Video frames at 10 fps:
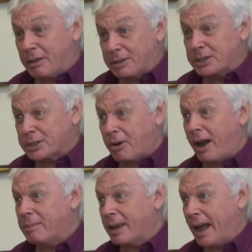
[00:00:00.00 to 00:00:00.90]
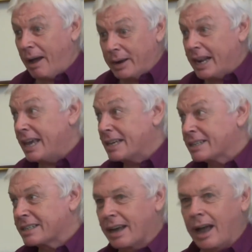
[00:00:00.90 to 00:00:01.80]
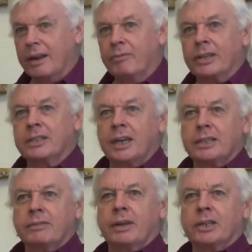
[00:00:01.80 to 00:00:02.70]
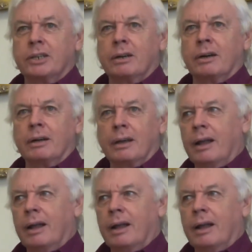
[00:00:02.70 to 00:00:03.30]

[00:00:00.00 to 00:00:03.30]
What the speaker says: describing how it is. And Jesse Ventura,